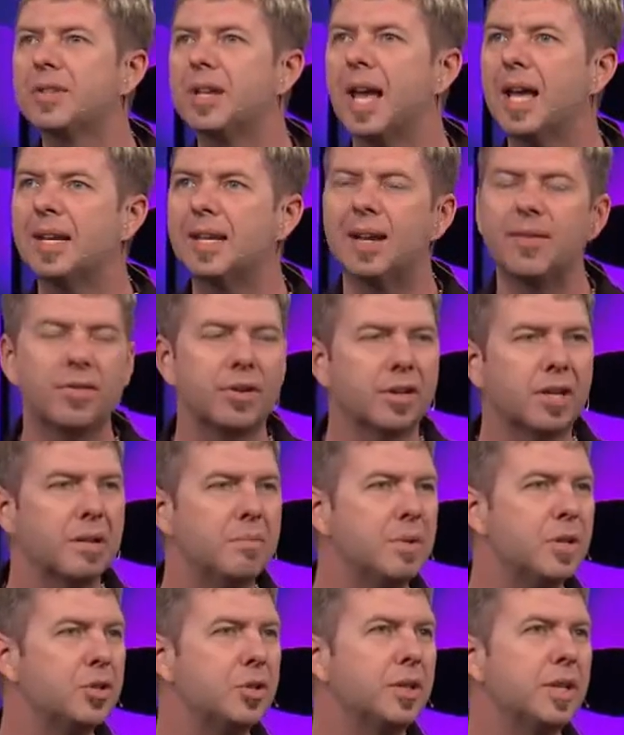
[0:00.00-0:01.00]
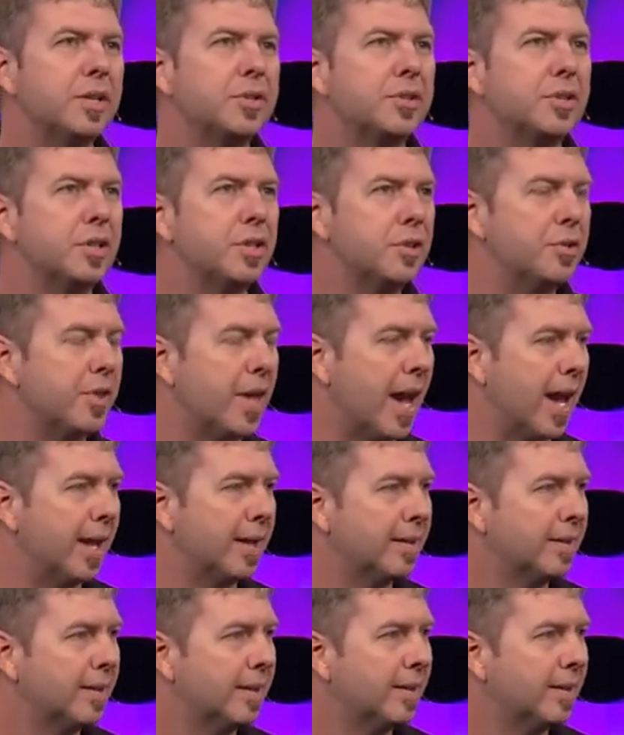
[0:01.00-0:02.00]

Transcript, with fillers: God never commissioned us to do that.